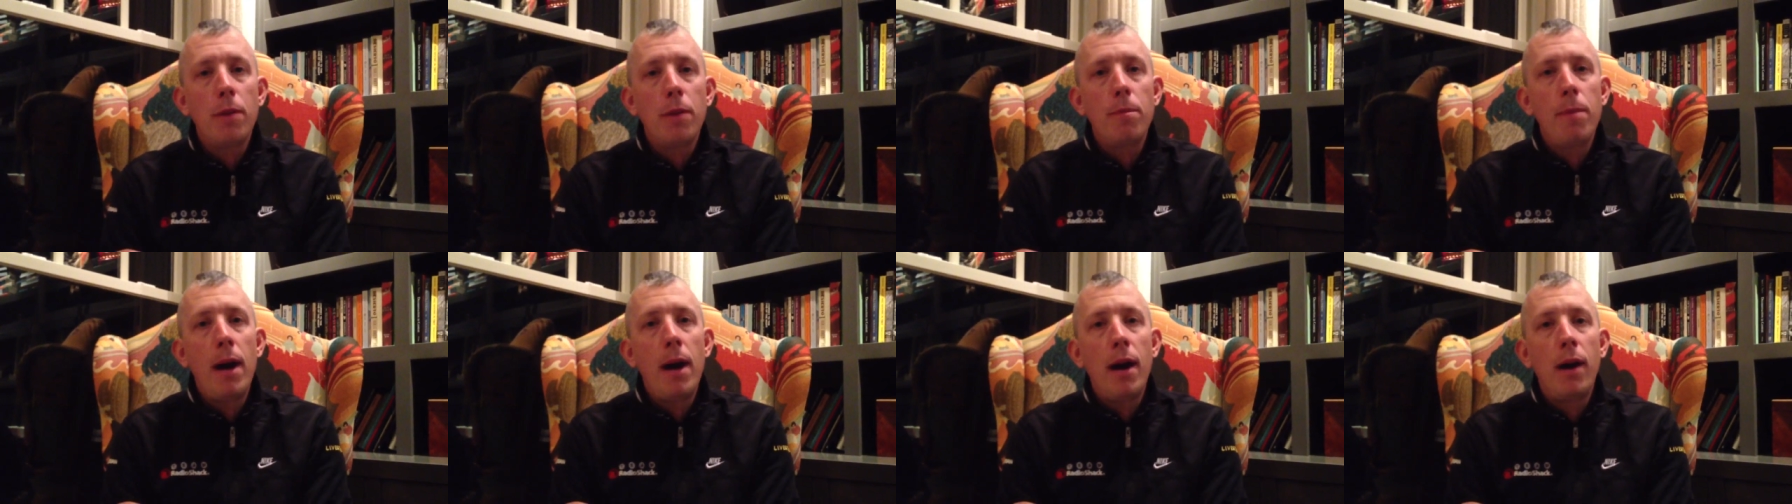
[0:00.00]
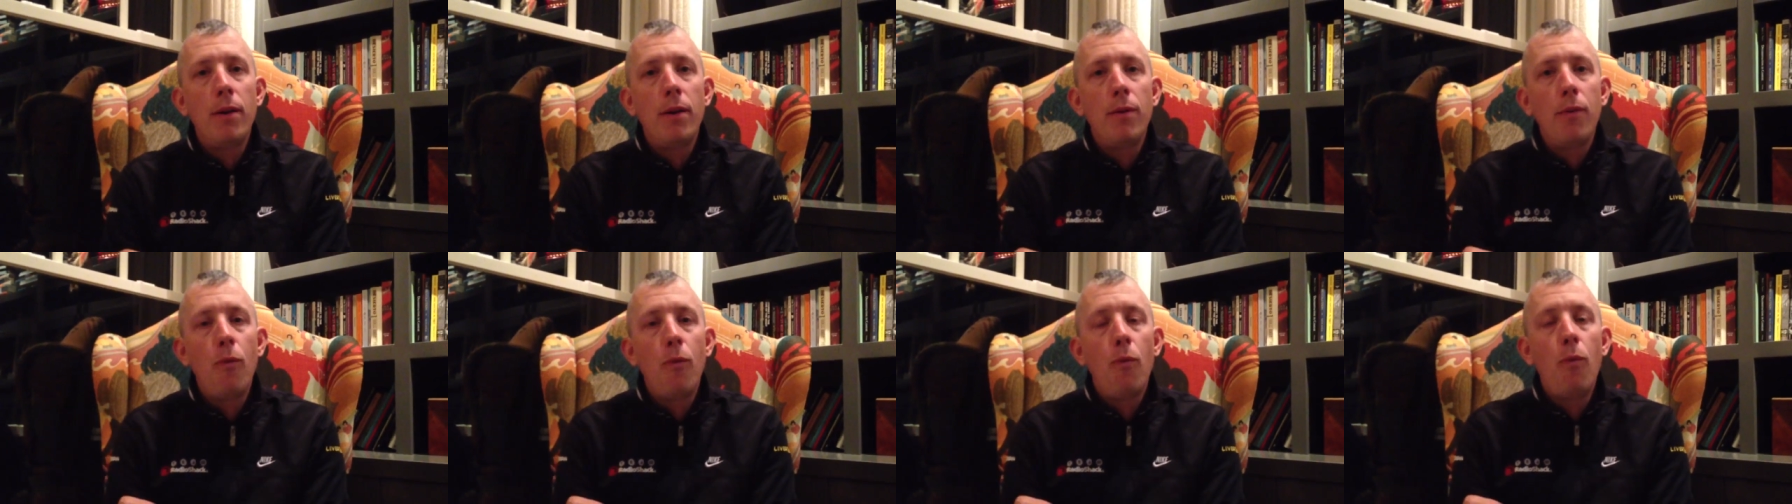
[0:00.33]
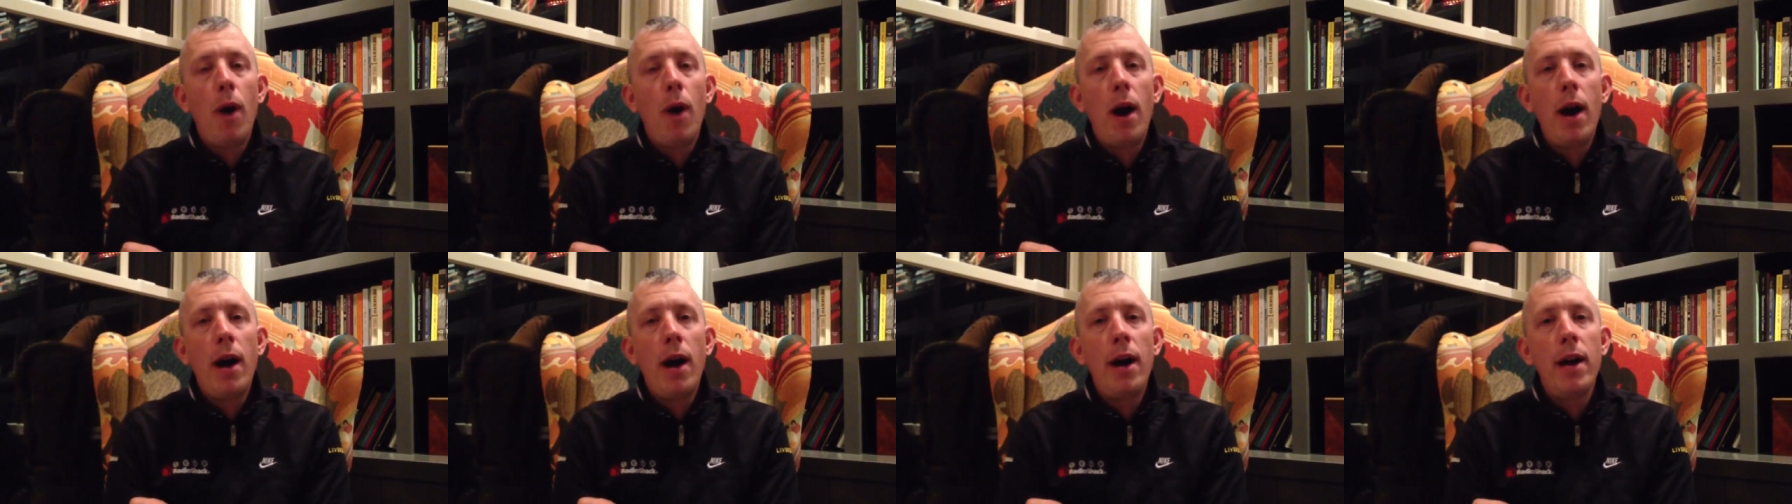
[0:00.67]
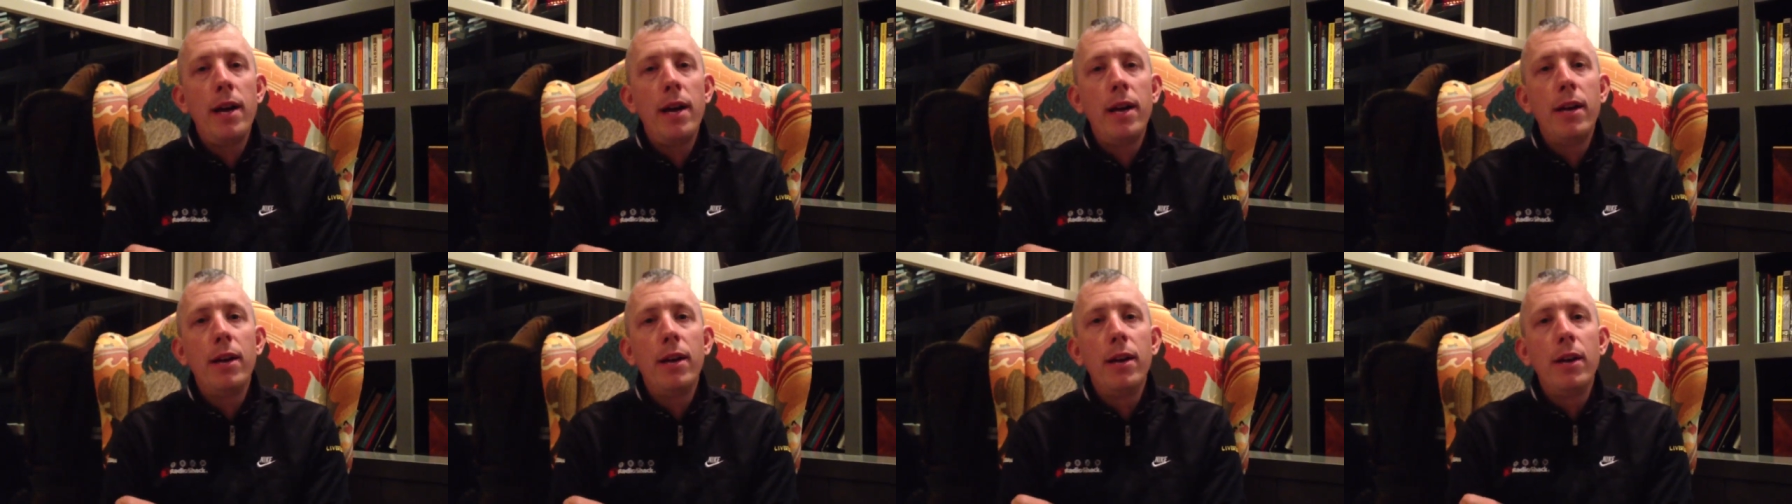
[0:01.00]
about
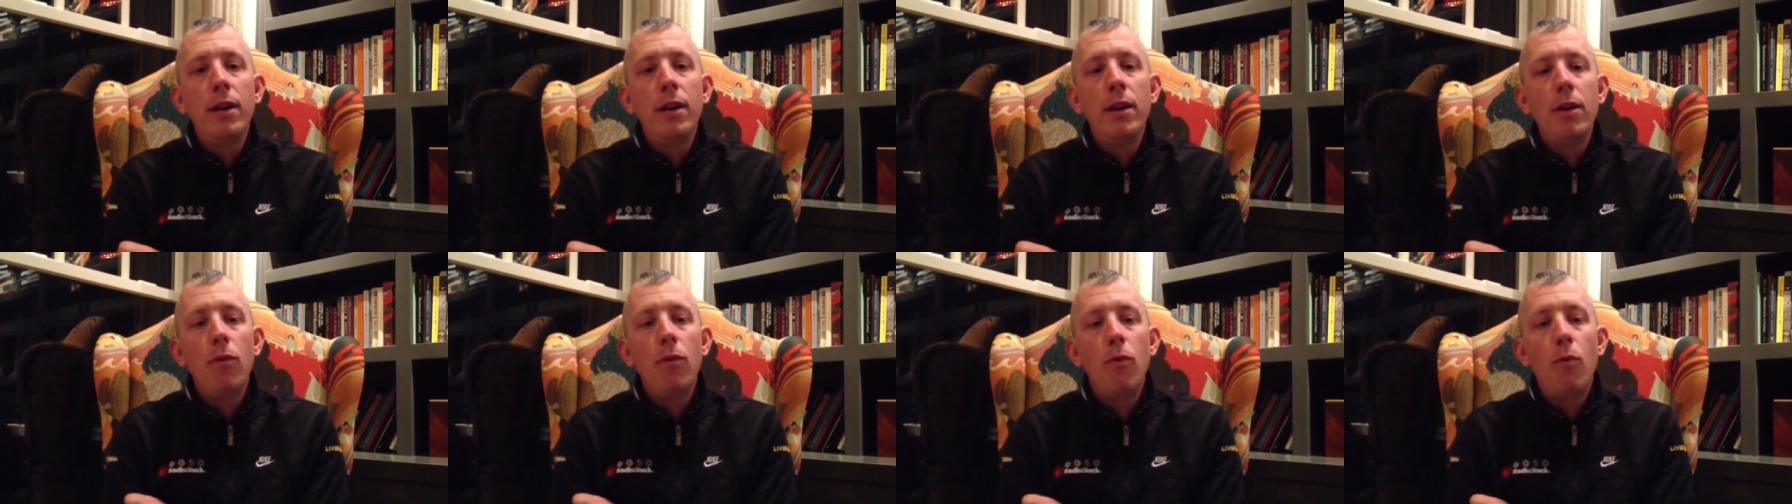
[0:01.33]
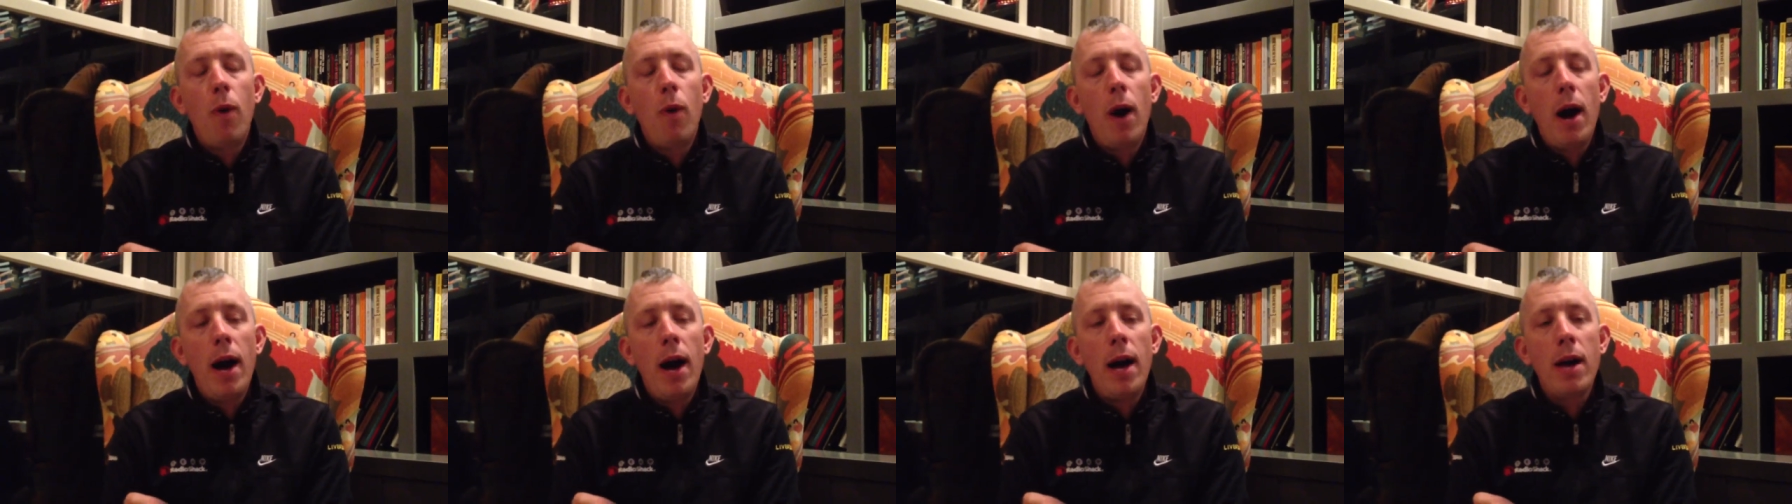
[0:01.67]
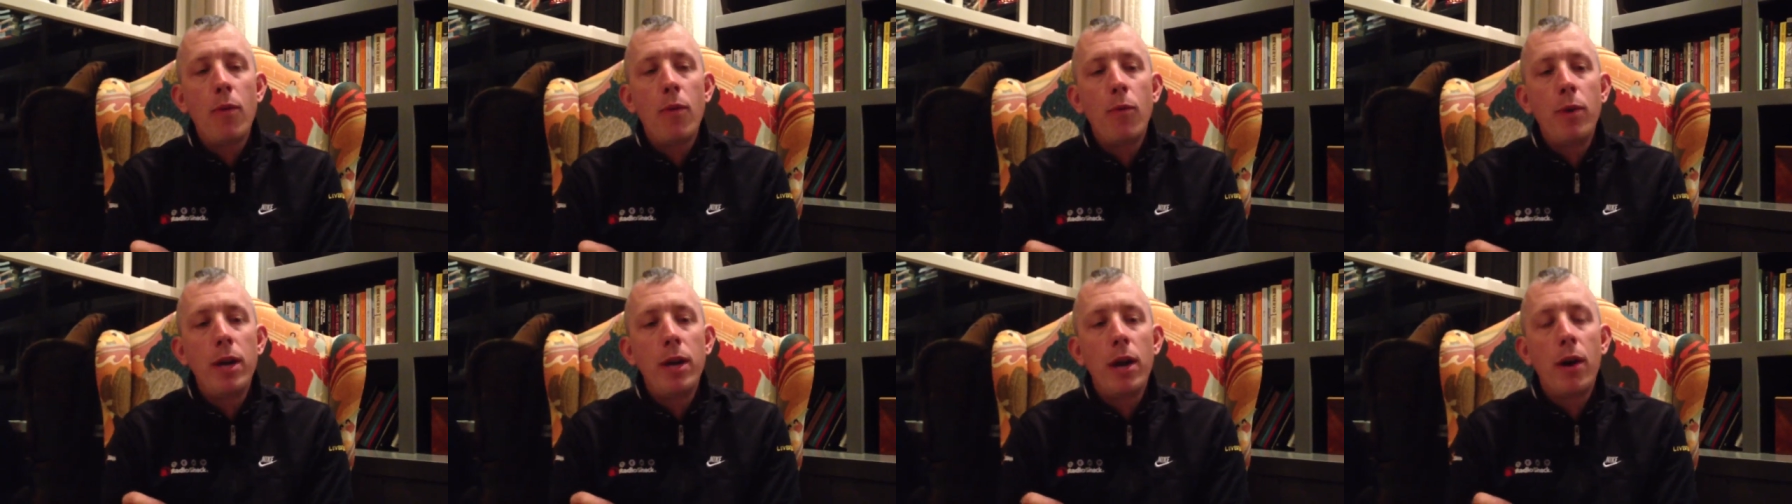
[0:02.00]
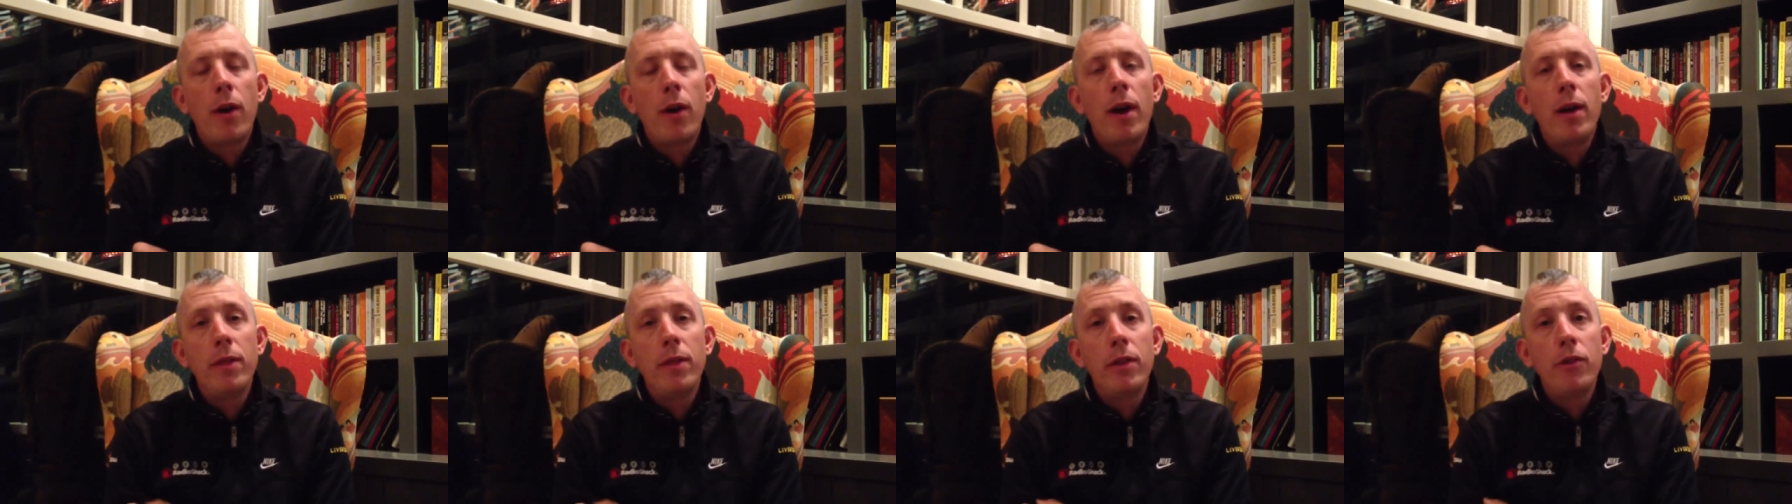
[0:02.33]
why we are
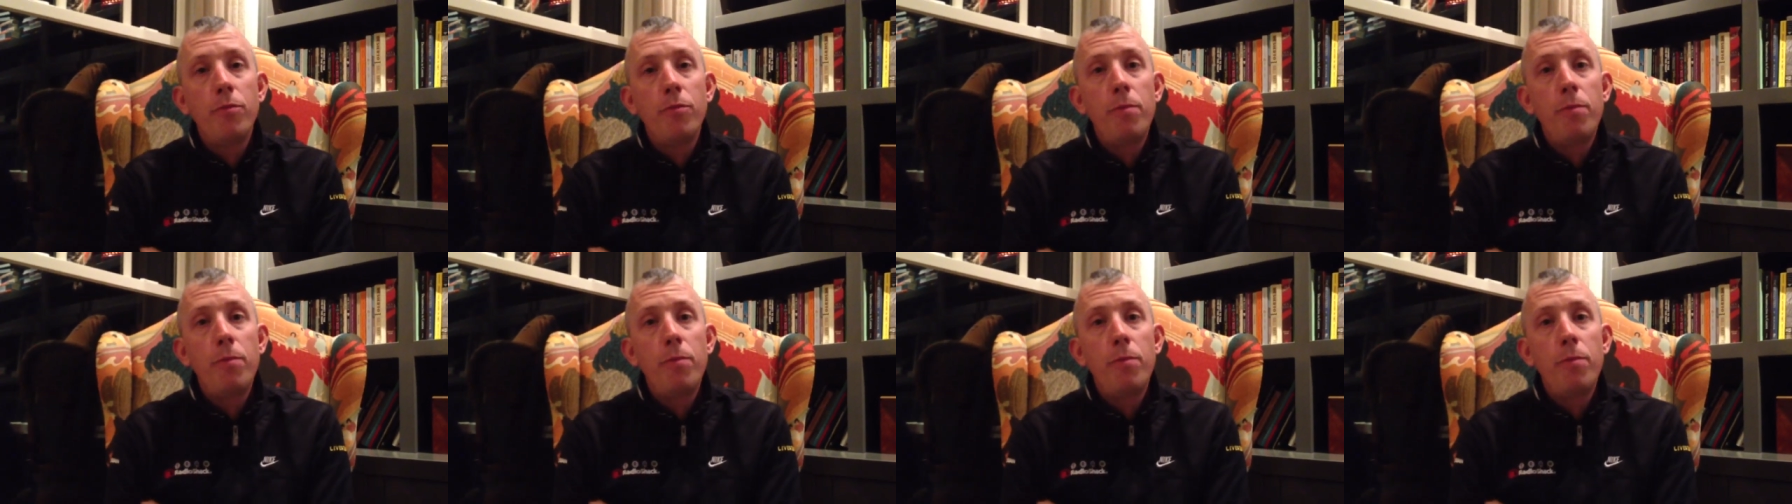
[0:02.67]
on this